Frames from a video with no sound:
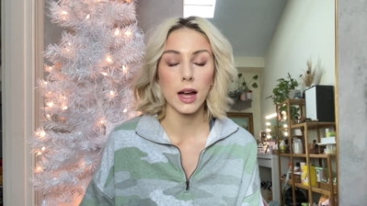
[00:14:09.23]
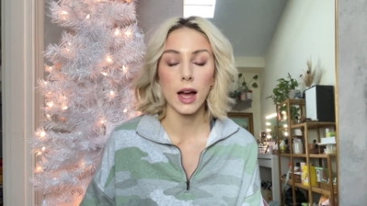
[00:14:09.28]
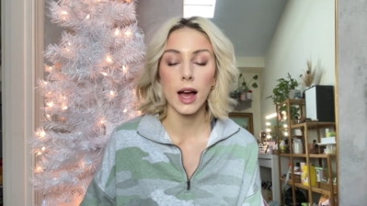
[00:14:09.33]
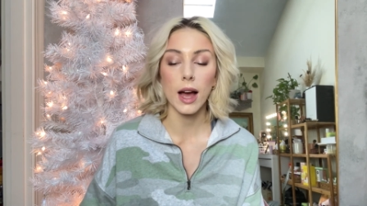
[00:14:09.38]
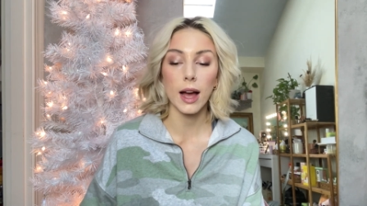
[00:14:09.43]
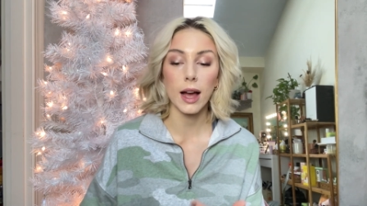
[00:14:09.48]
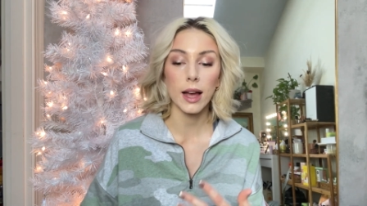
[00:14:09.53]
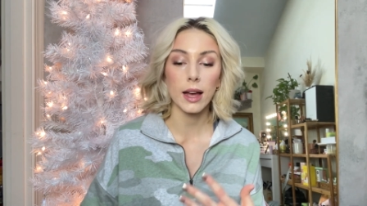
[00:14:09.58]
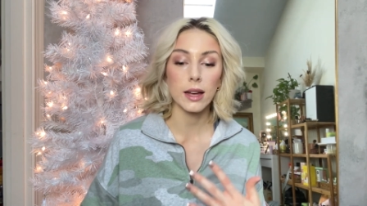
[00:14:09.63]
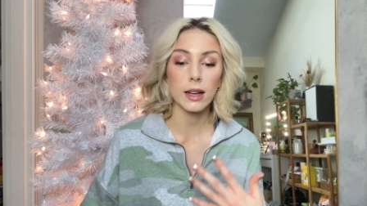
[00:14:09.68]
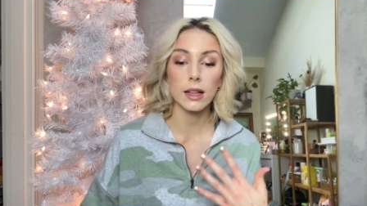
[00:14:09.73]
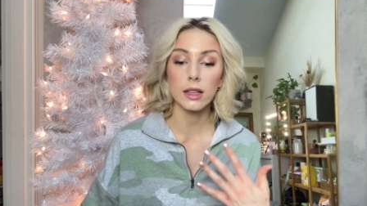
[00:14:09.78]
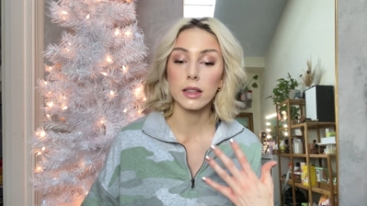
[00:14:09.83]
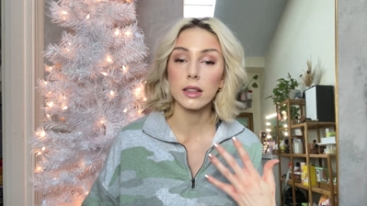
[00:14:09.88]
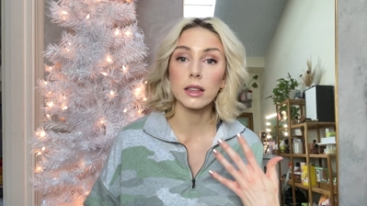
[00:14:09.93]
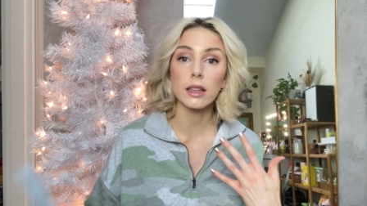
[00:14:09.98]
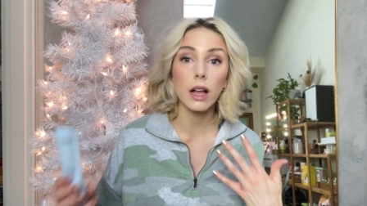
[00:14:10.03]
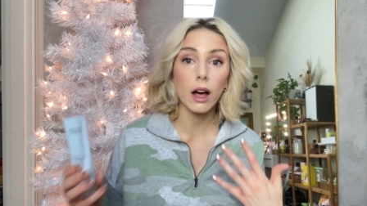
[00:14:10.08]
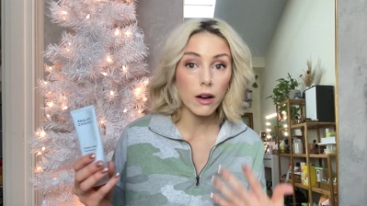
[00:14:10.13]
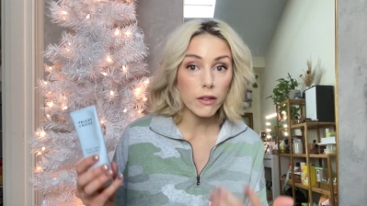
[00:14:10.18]
I
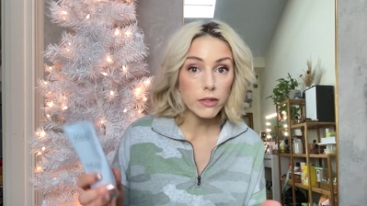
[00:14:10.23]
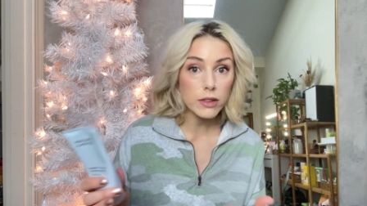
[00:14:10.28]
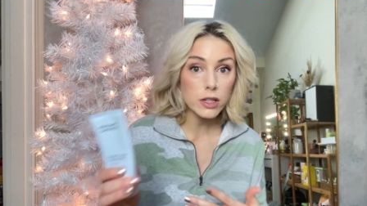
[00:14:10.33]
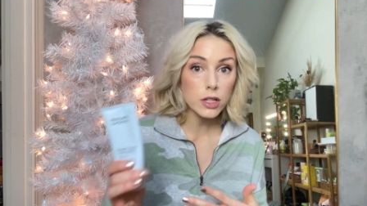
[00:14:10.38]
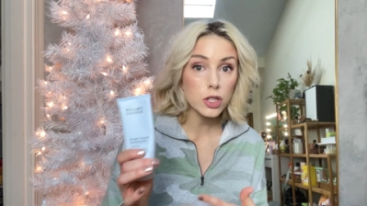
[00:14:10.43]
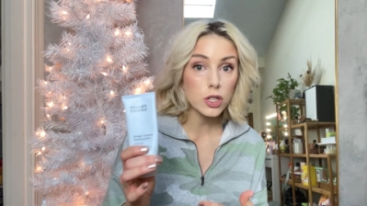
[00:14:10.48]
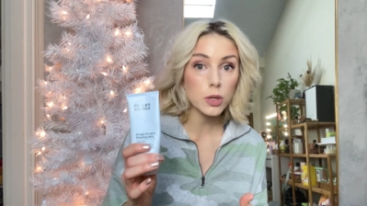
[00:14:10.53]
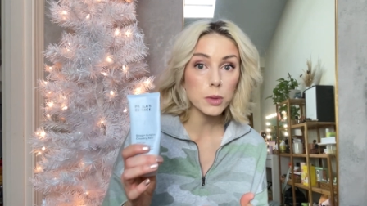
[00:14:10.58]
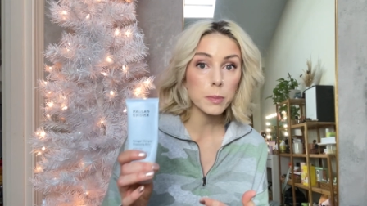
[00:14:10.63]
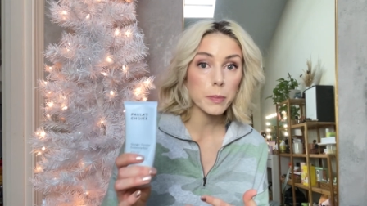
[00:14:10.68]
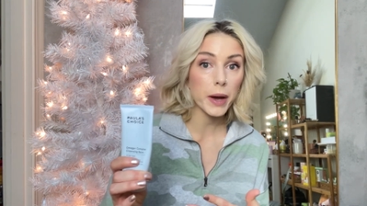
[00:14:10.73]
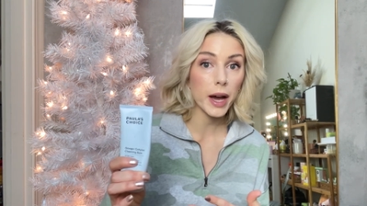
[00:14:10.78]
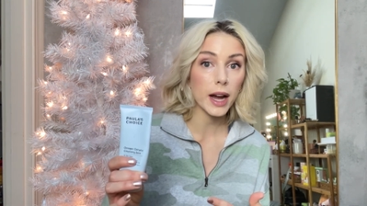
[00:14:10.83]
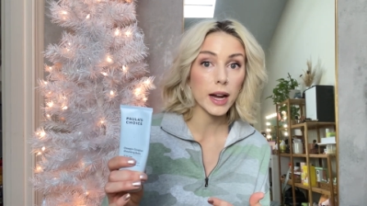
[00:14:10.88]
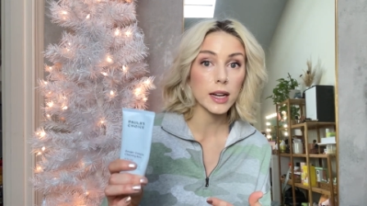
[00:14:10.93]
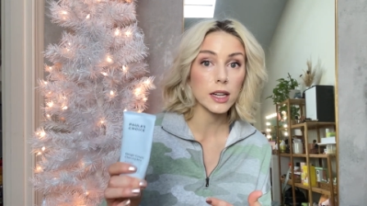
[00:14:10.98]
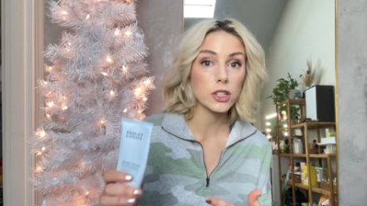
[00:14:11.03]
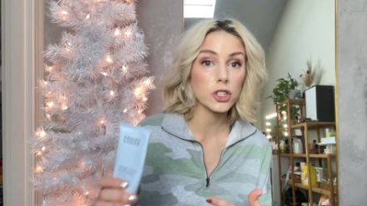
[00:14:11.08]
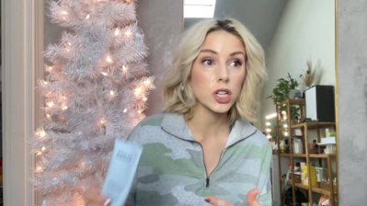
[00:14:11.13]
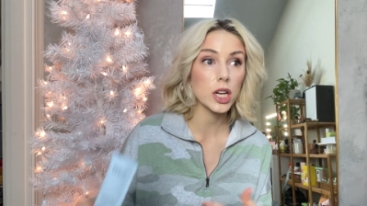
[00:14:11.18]
love the tube
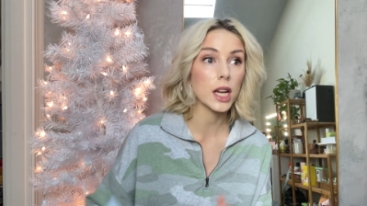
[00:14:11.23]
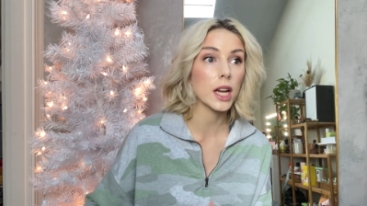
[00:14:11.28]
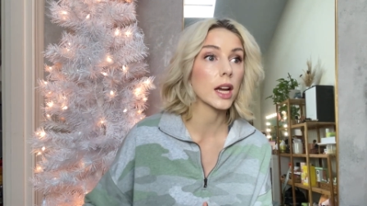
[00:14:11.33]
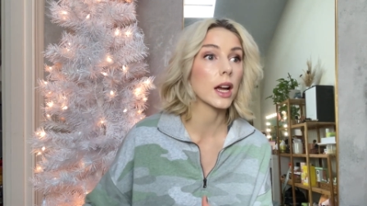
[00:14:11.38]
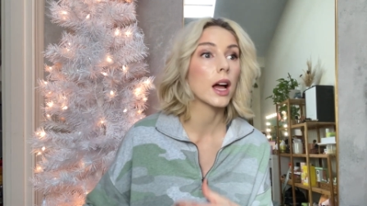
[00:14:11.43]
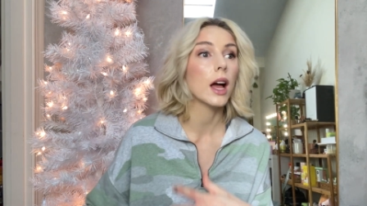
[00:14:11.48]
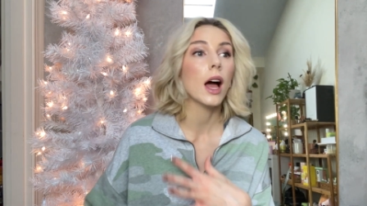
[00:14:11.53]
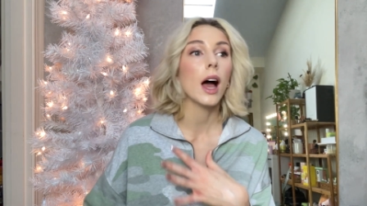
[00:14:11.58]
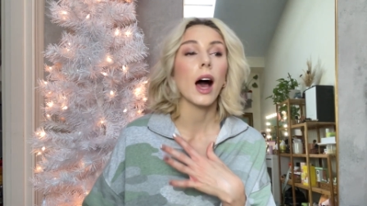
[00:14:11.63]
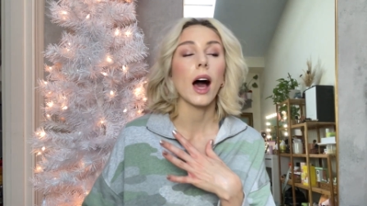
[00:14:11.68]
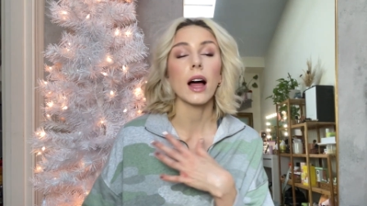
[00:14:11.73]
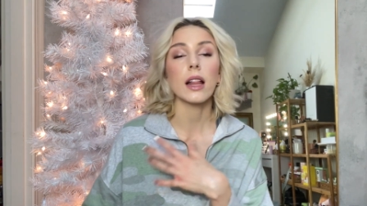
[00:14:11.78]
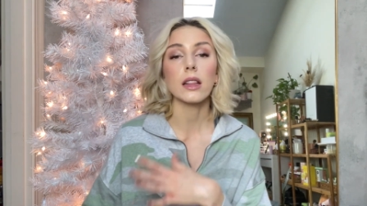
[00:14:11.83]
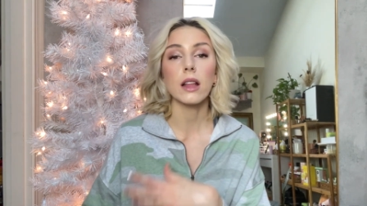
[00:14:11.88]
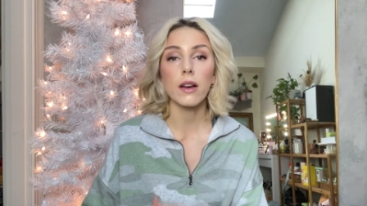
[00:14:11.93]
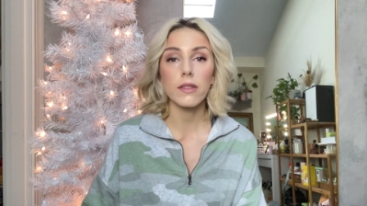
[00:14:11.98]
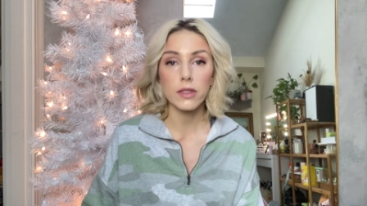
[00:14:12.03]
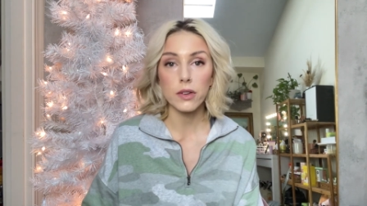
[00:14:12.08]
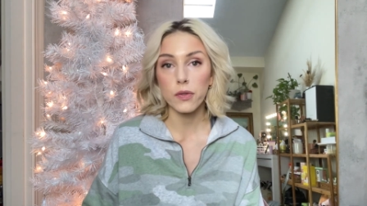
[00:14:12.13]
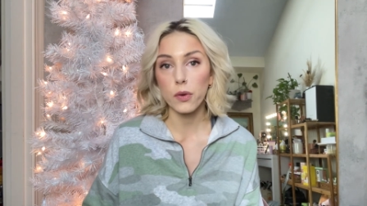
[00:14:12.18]
packaging. I
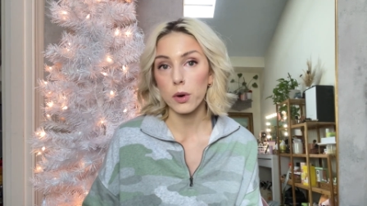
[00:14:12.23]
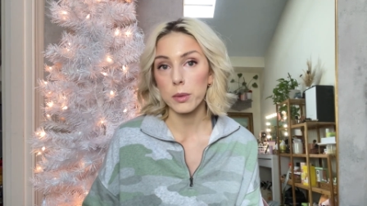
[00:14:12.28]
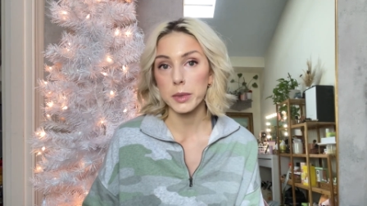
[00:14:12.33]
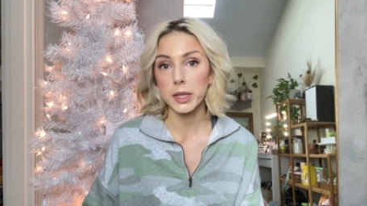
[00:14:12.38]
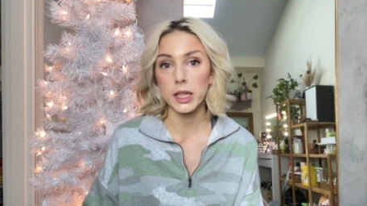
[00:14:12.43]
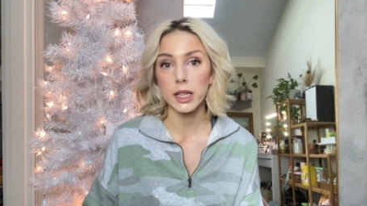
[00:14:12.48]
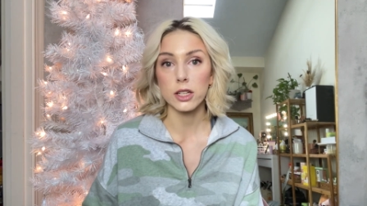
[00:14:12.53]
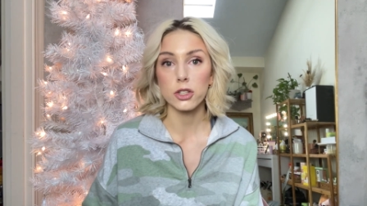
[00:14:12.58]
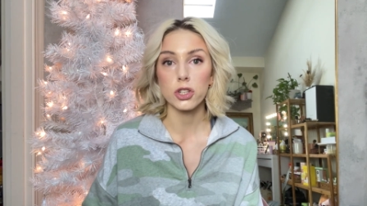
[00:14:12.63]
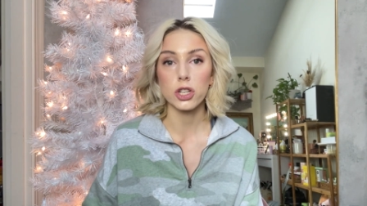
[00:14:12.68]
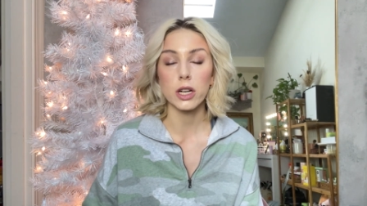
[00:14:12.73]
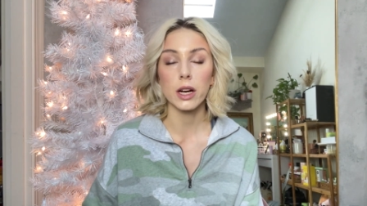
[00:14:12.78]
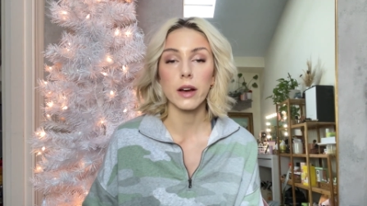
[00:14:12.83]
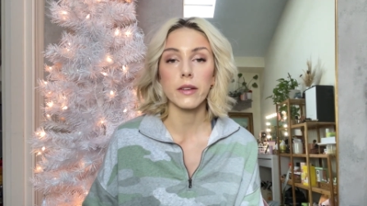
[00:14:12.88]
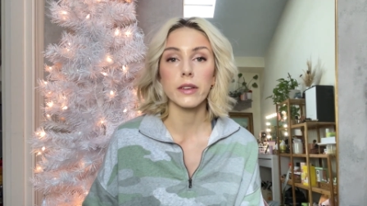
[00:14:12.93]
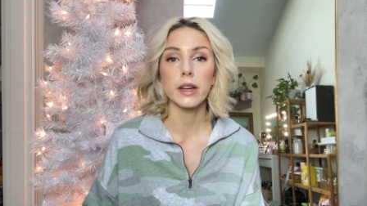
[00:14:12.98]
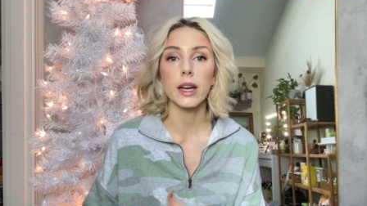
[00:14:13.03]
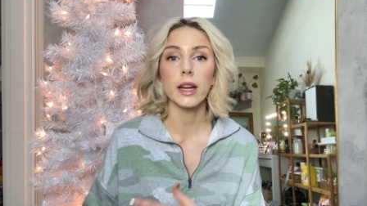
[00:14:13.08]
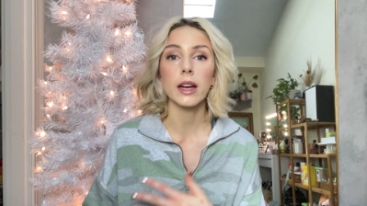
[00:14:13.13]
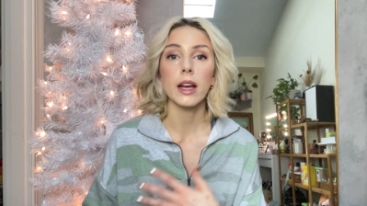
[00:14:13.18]
love the formulation of
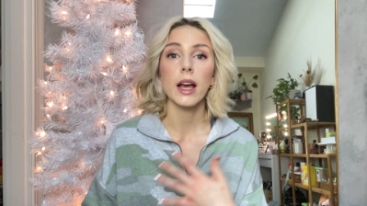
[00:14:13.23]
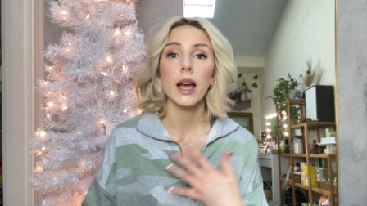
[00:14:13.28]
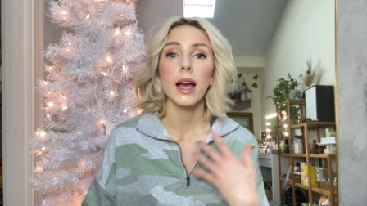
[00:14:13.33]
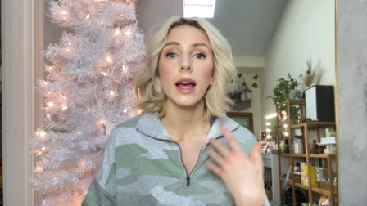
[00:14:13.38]
it.